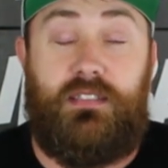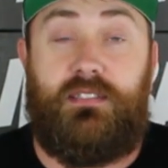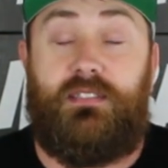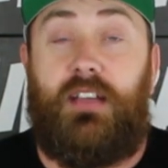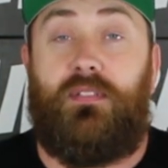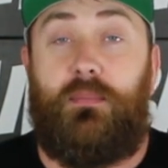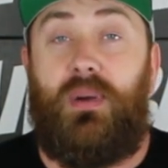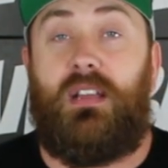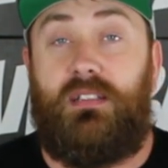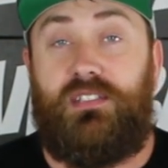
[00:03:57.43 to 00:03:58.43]
it's definitely
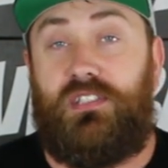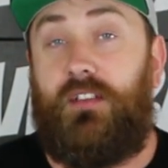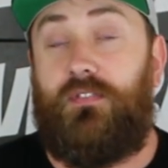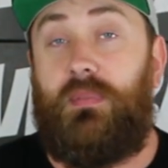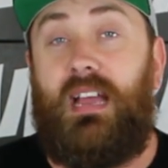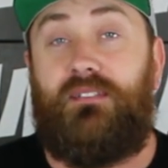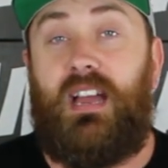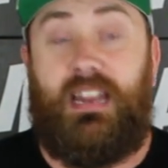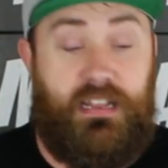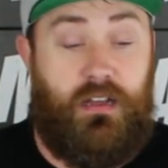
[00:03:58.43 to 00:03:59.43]
bucket list stuff for me. I've
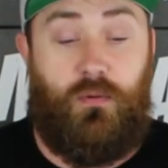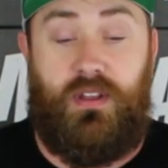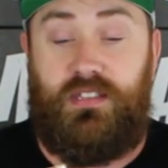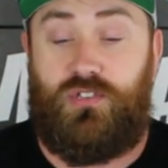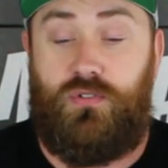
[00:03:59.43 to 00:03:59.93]
got to get on one of these